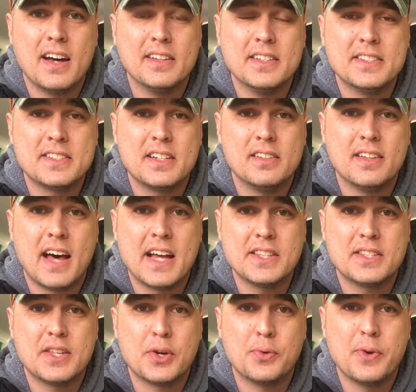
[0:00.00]
listening a
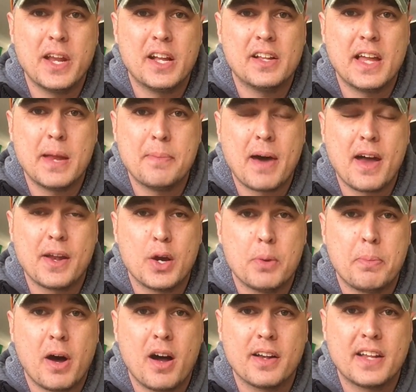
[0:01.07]
lot to the Reclaimed Audio
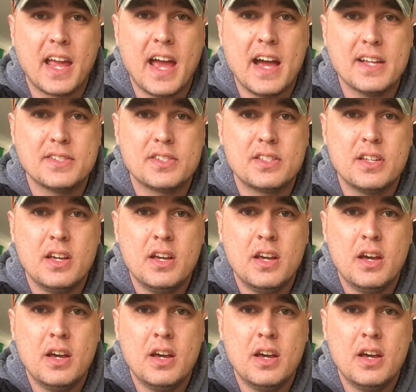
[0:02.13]
podcast,